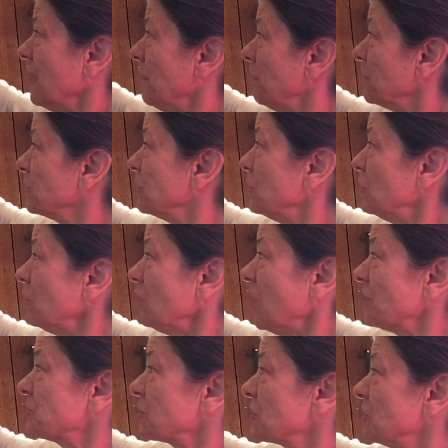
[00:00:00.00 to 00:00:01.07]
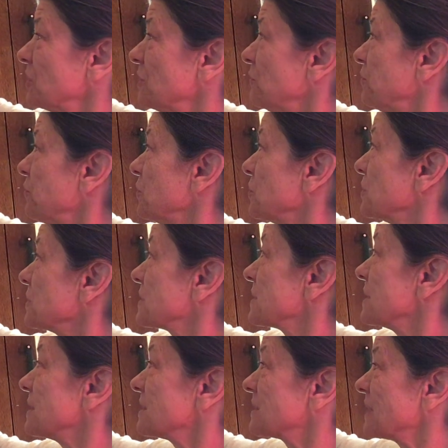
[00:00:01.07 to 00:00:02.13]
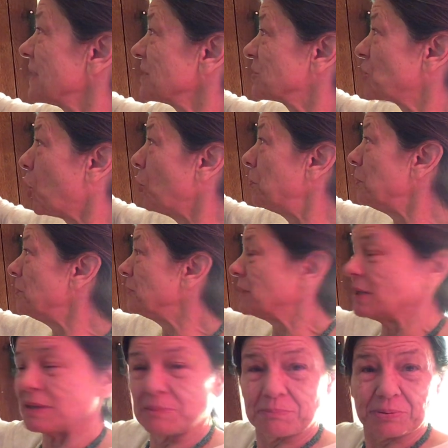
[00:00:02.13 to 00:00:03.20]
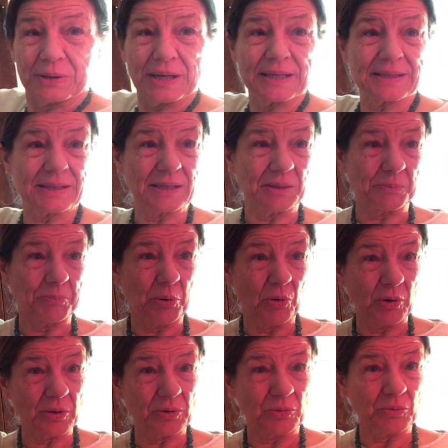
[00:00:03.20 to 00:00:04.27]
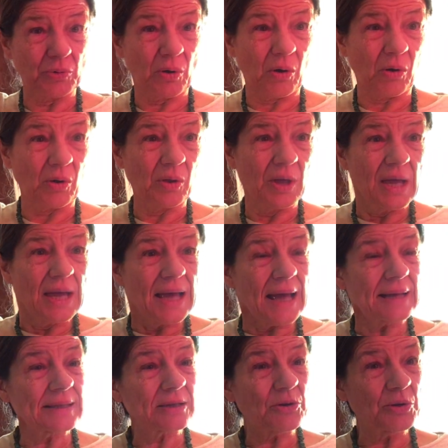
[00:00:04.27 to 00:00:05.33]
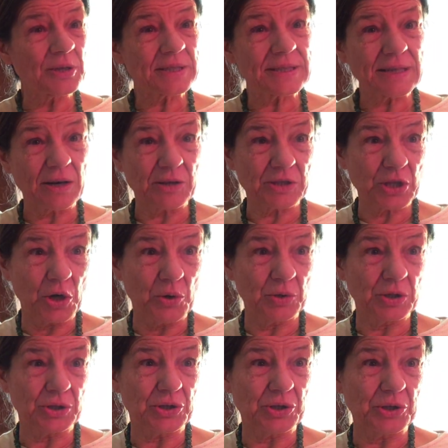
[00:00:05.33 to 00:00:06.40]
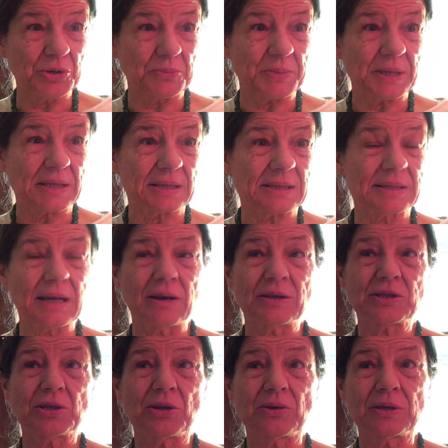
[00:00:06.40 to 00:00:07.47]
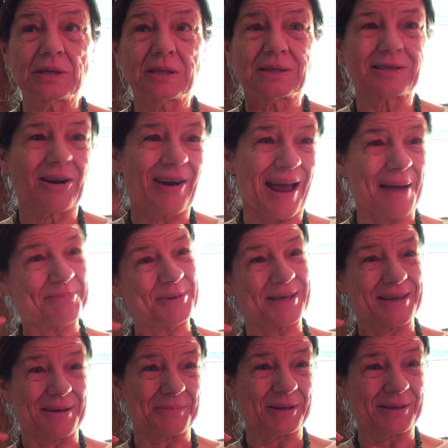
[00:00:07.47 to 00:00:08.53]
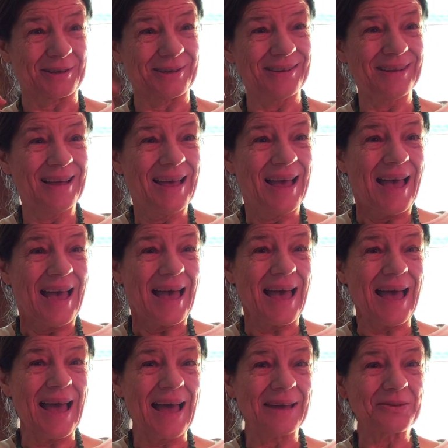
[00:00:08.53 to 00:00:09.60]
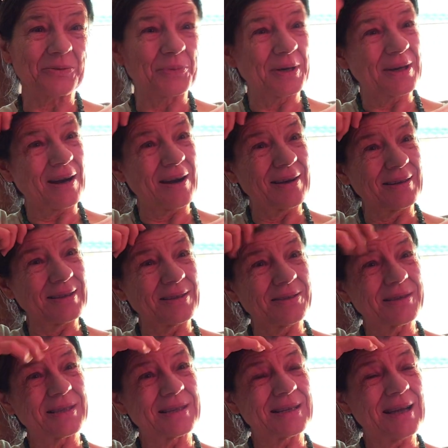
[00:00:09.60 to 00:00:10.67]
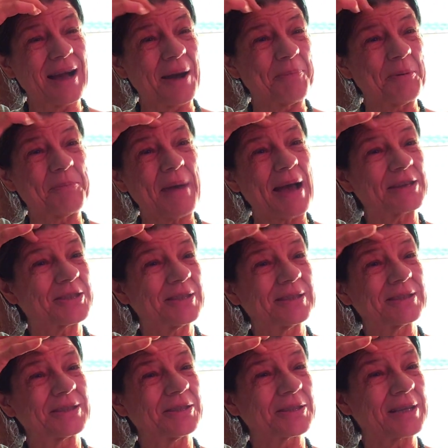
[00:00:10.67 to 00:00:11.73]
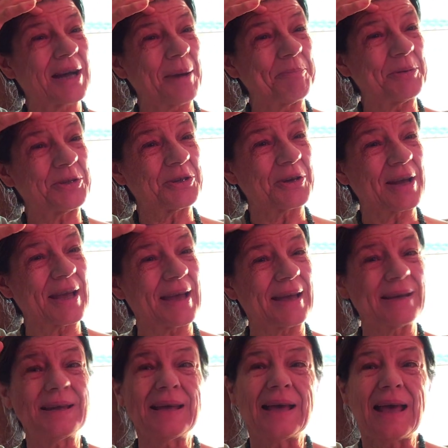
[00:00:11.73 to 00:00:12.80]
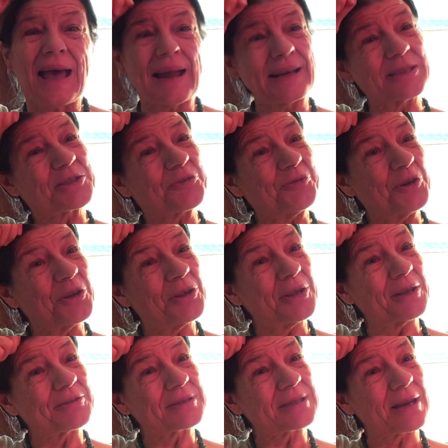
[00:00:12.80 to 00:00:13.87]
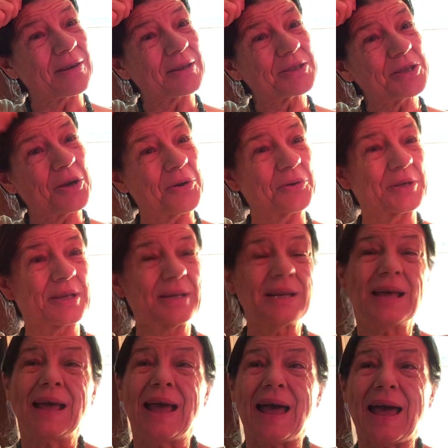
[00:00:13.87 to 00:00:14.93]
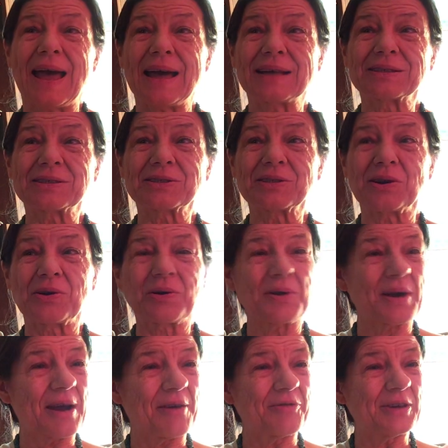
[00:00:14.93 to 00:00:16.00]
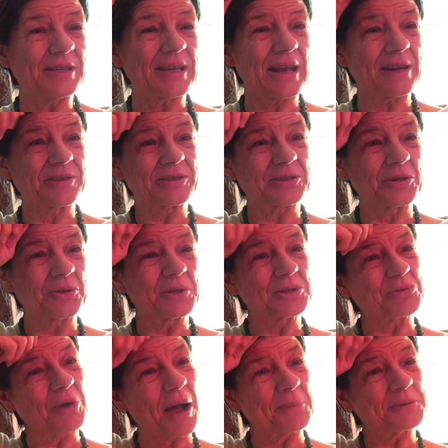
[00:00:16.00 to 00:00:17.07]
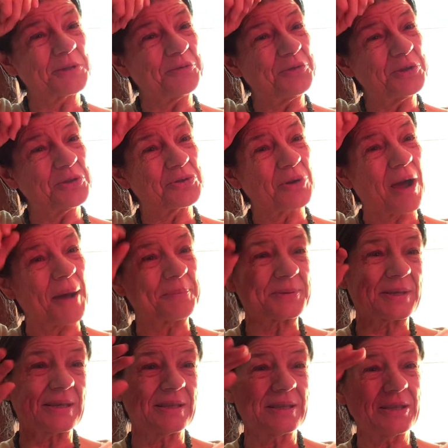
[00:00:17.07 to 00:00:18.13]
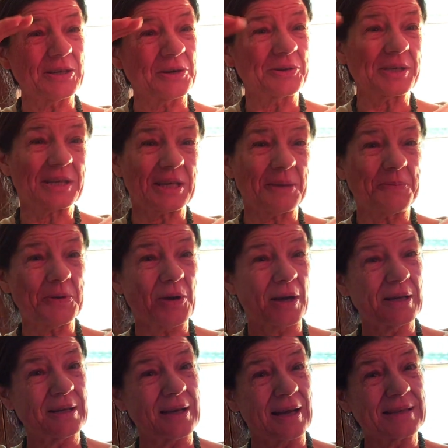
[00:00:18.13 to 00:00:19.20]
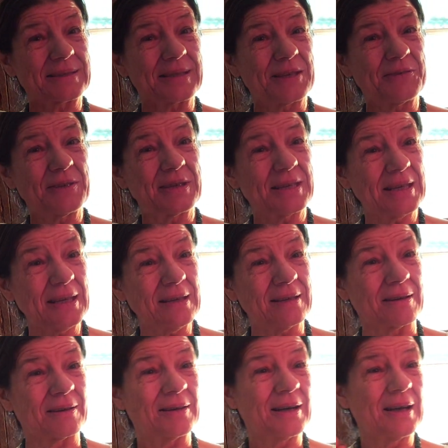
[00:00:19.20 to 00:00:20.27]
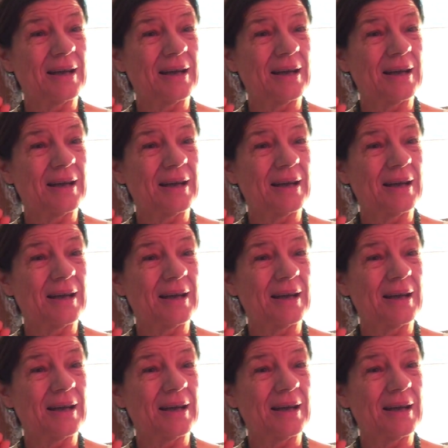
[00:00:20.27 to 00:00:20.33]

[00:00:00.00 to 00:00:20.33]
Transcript: But neurological influence is that dopamine plays an important role. And of course, serotonin too, because serotonin is our happy chemical. And when our little cup, imagine a little cup in your head, and it's full of serotonin. And so every day or so, it drops a few drops in, to keep you on a nice even keel.